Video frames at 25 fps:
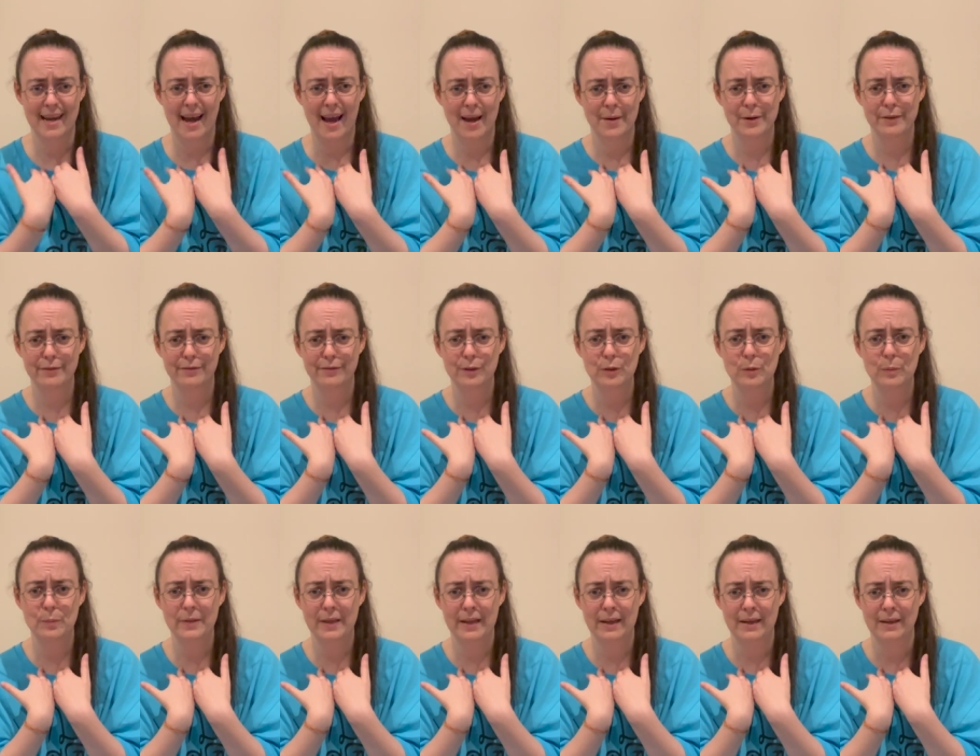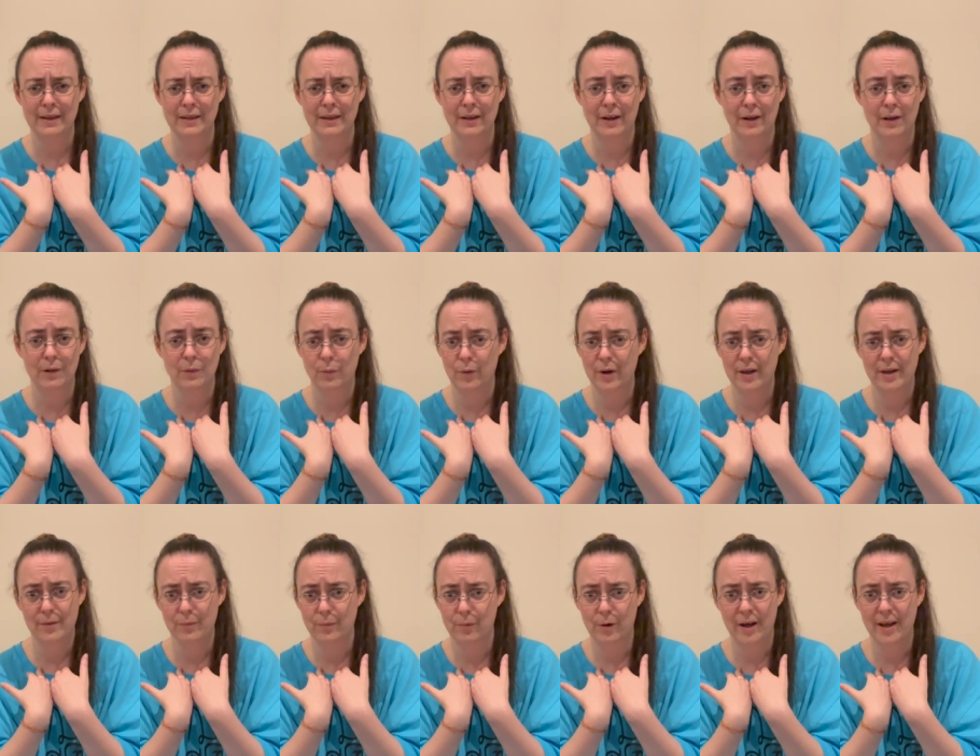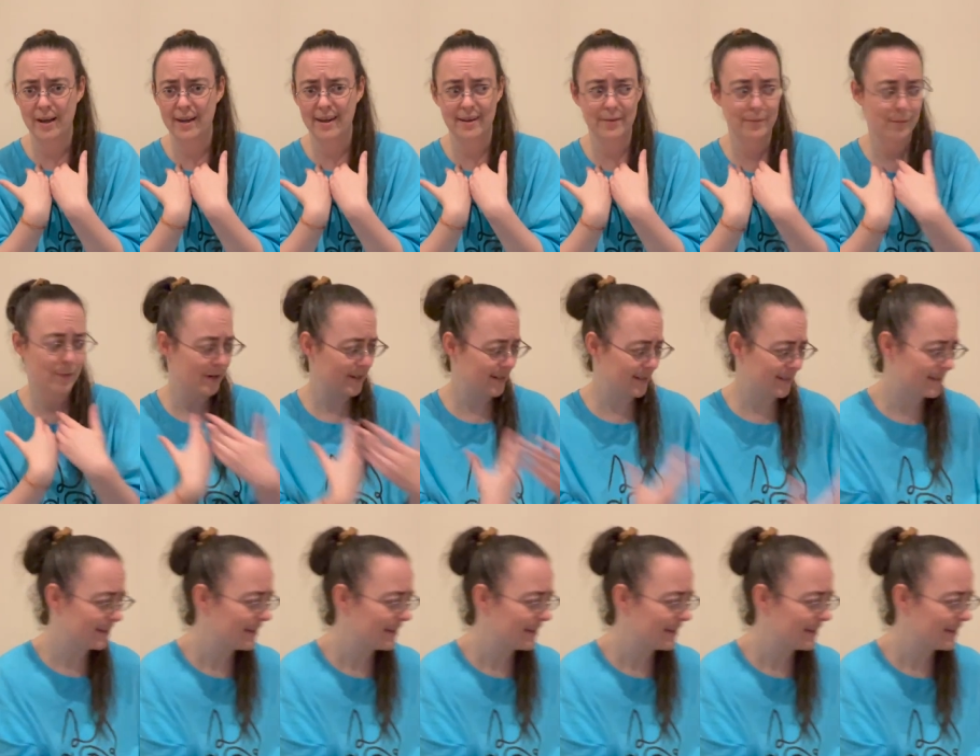I'm a flute player, y'all. What, what, what is,